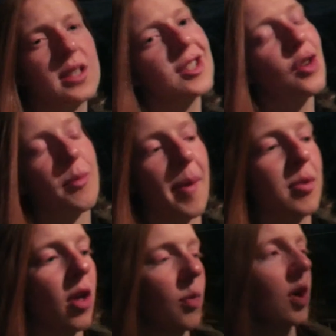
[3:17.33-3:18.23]
Still
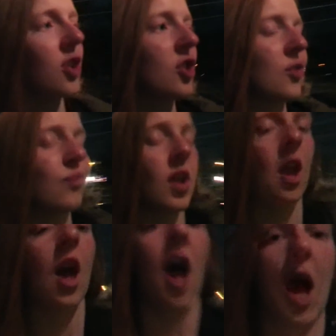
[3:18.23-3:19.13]
remembered all the words.
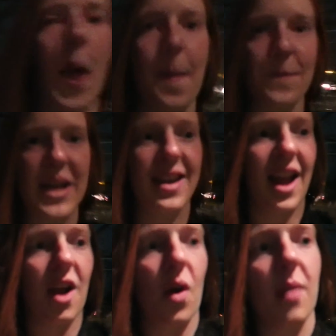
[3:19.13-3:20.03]
Um, but
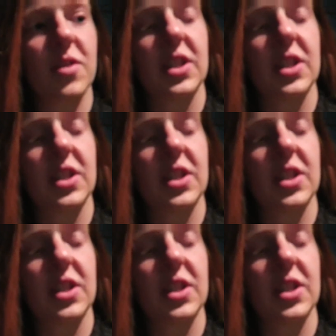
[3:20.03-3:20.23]
now I'm